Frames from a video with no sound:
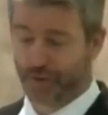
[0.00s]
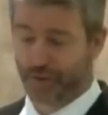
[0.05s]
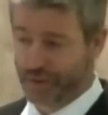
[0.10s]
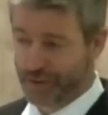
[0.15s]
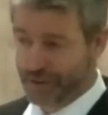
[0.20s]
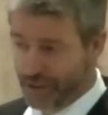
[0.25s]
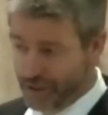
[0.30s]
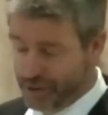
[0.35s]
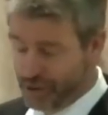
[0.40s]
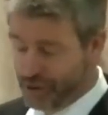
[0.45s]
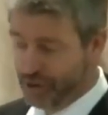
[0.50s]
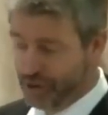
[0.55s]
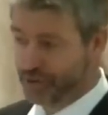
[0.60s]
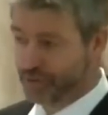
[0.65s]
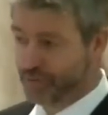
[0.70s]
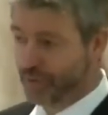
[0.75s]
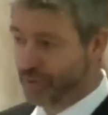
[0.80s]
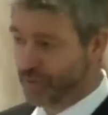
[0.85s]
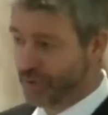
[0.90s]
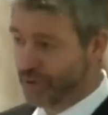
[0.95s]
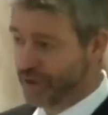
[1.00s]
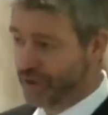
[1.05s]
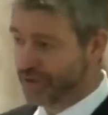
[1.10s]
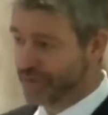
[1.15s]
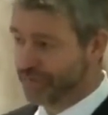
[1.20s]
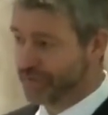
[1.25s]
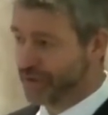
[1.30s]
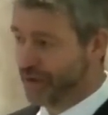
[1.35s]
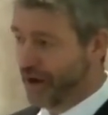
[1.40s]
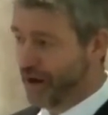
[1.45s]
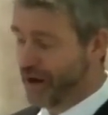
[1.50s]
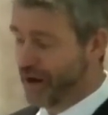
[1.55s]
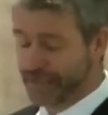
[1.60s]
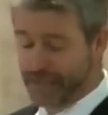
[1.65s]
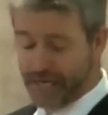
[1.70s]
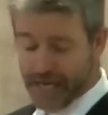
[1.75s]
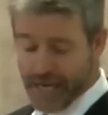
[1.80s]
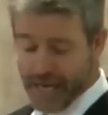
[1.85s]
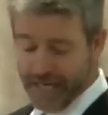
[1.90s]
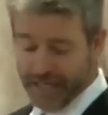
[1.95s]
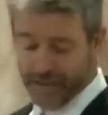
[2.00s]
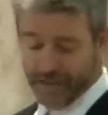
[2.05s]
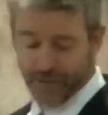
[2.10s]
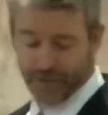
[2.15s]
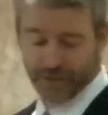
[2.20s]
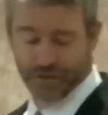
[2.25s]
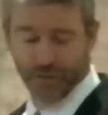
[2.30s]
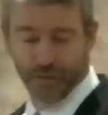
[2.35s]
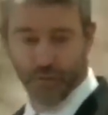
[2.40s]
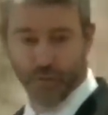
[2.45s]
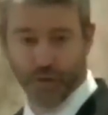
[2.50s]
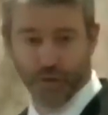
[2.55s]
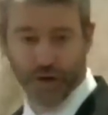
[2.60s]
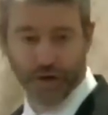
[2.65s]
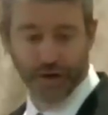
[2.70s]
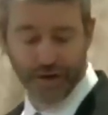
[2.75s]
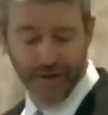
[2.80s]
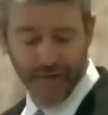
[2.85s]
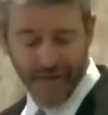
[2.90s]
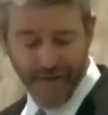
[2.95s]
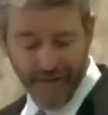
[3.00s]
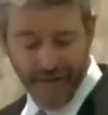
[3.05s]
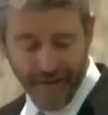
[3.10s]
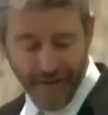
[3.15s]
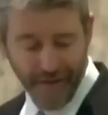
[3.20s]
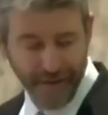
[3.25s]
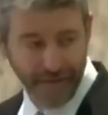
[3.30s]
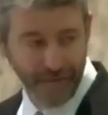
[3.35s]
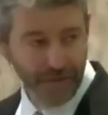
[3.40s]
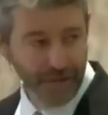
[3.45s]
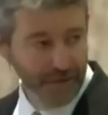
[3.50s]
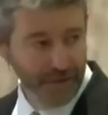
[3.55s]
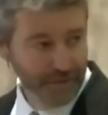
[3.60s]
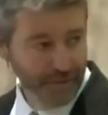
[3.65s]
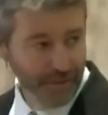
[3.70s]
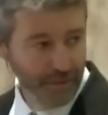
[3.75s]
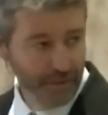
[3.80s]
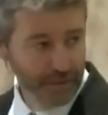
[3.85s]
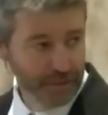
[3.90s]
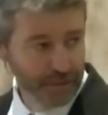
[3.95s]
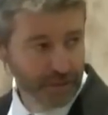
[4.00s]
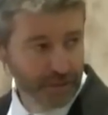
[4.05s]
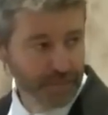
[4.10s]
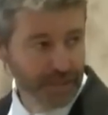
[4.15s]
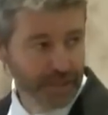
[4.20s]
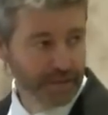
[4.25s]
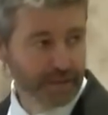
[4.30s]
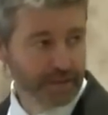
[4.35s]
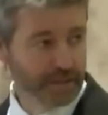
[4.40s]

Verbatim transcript: It was an unusual work of God, and it was the work of the Holy Spirit.